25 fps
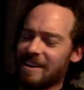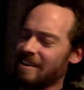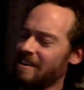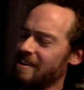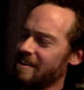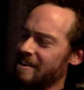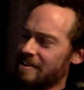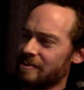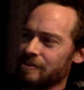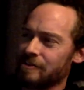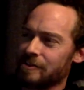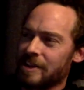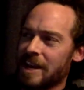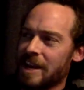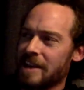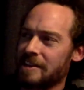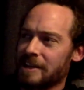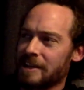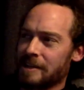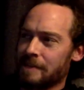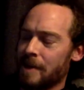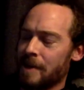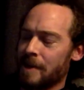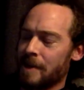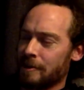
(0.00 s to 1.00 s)
Oh, you just can't
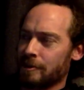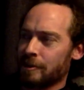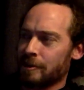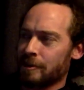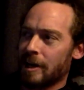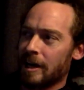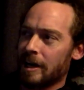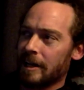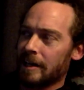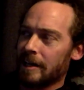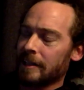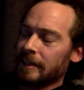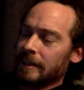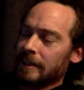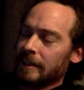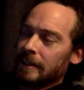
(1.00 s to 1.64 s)
take a bad shot.